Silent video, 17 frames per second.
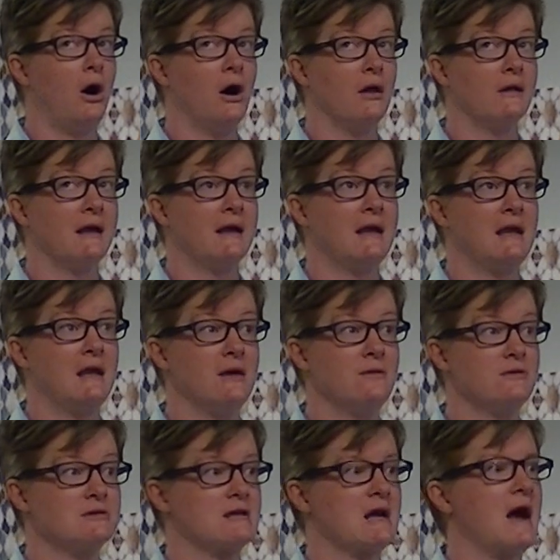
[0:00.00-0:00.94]
like he
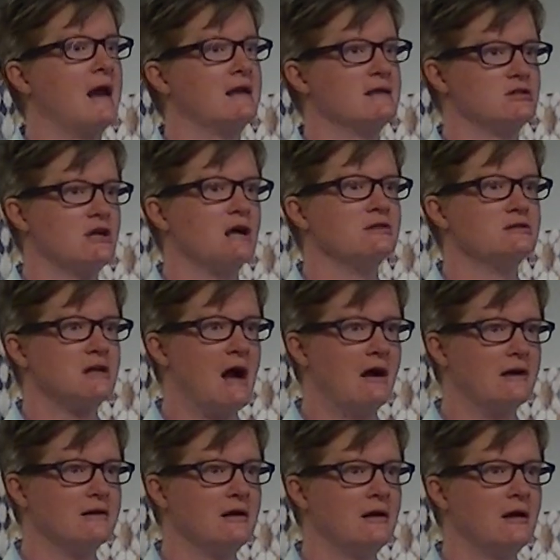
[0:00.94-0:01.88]
was kind of shell
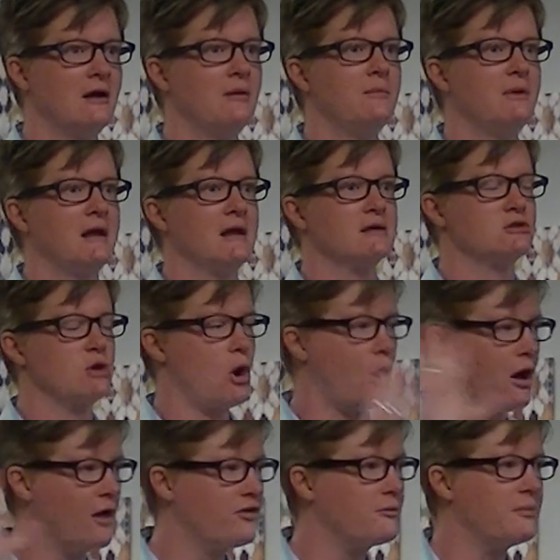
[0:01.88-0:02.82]
shocked because
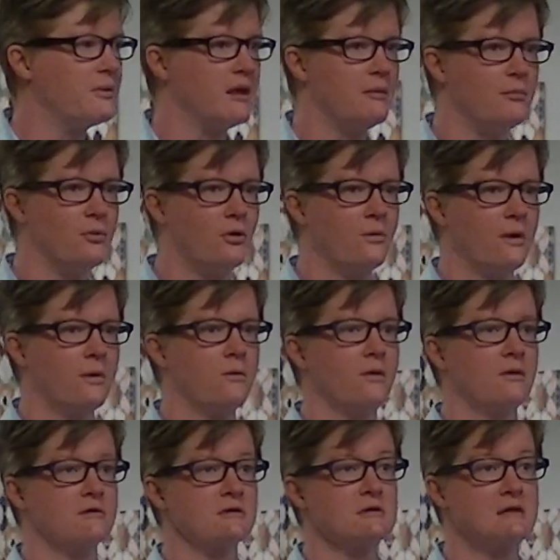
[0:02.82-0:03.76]
all the people, we,
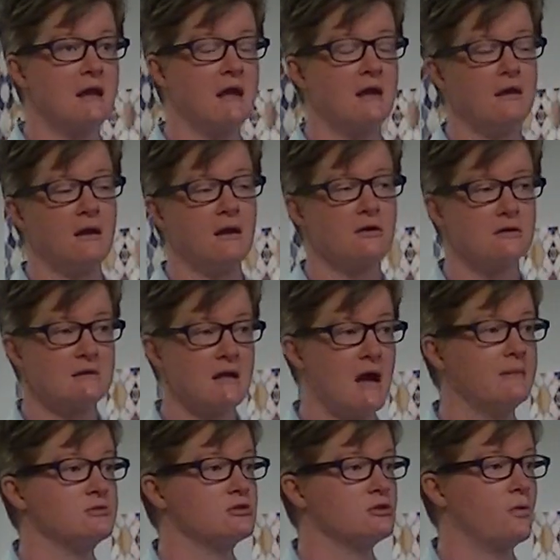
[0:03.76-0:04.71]
we were staying near
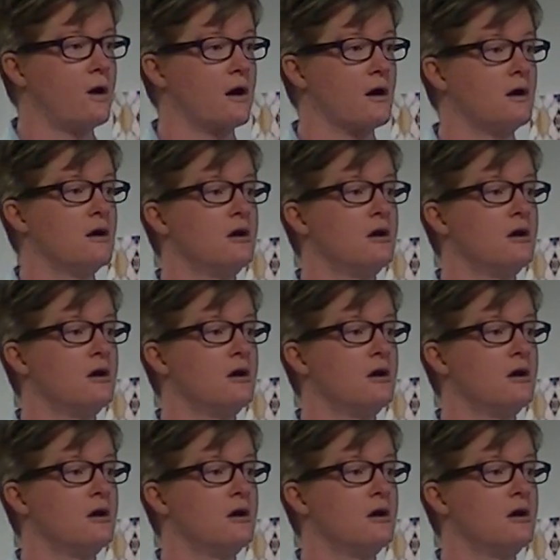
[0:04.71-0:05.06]
Times Square,